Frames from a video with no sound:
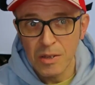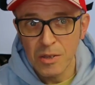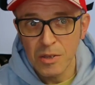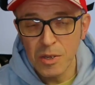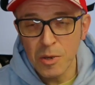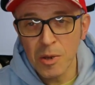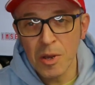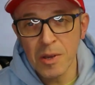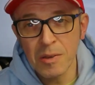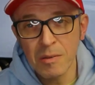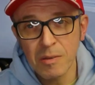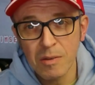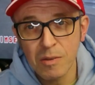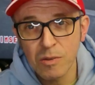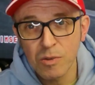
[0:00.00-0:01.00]

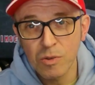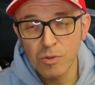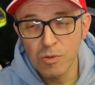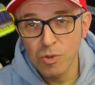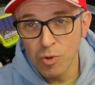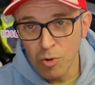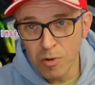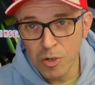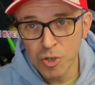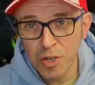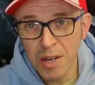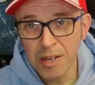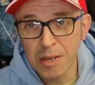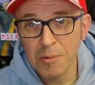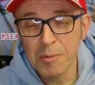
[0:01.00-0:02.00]
you're a
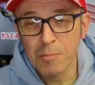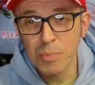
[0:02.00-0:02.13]
shadow,